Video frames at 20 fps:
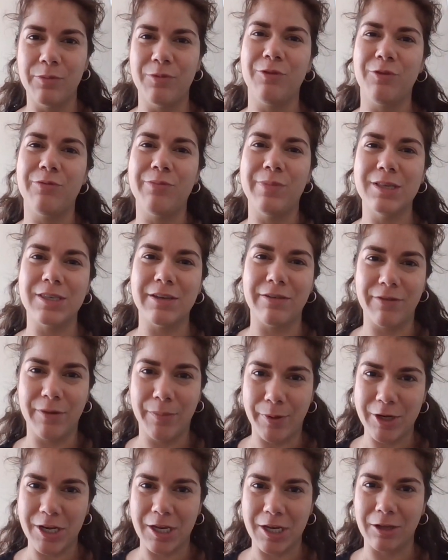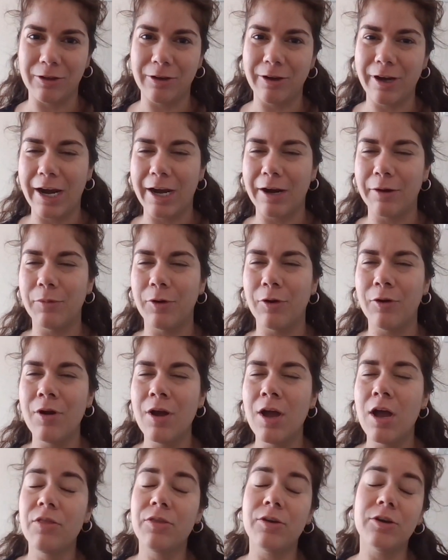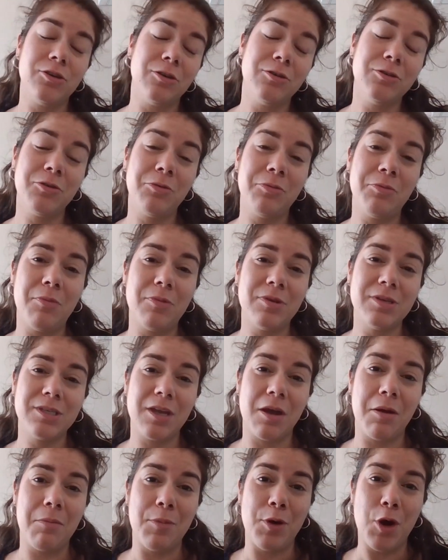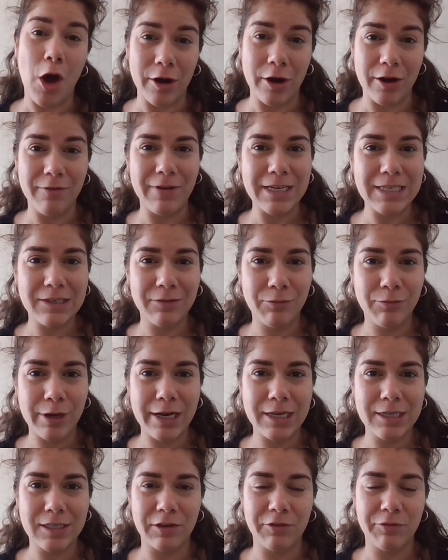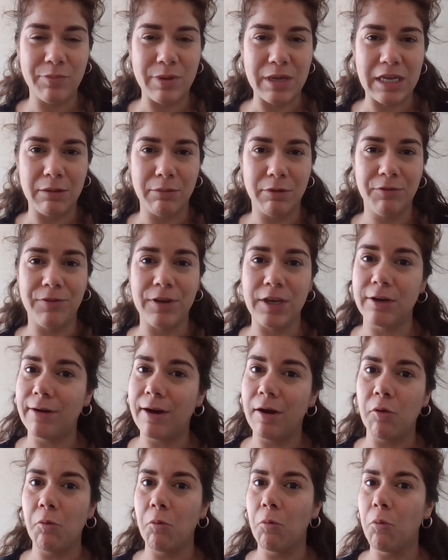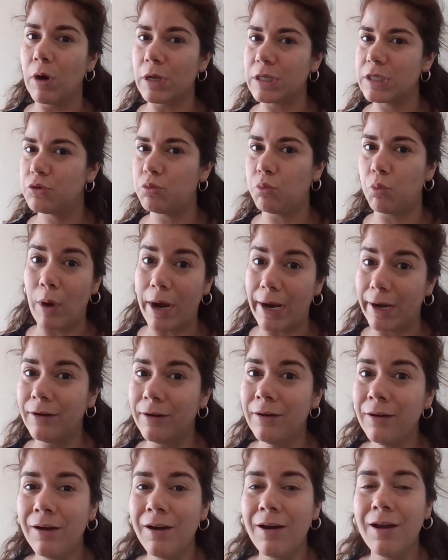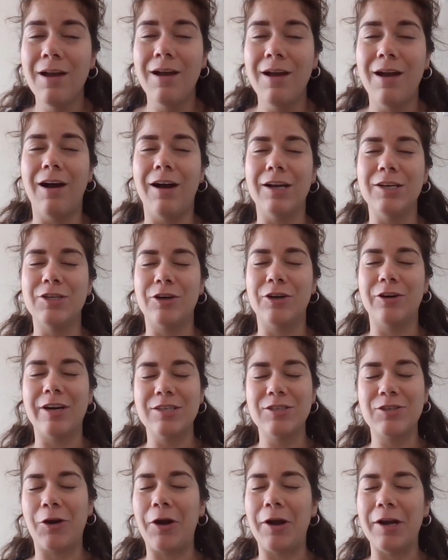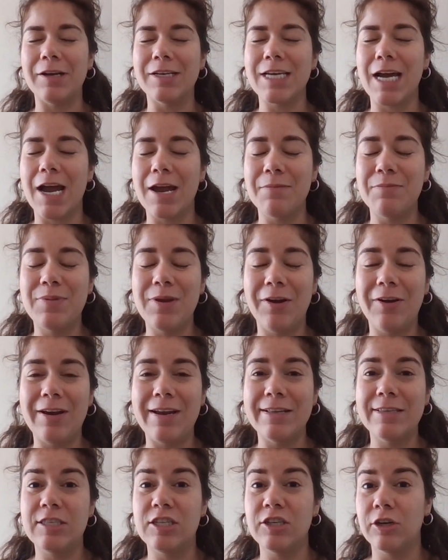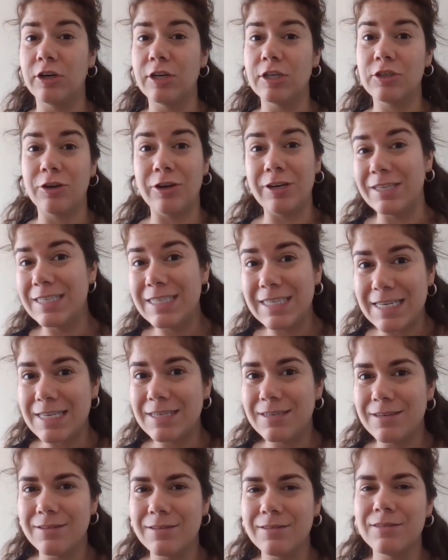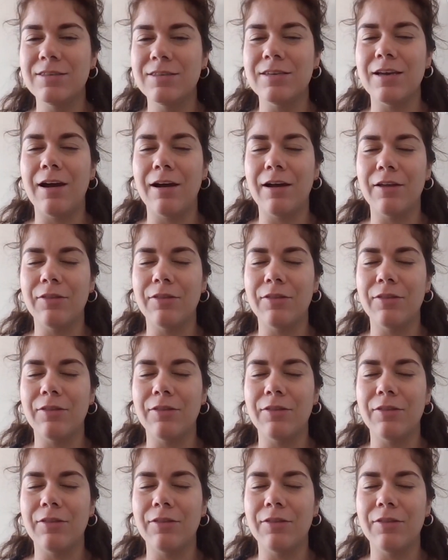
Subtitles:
the movements of a particular animal. There's also some non-invasive ways of being able to figure out what's where during certain time periods, during certain seasons.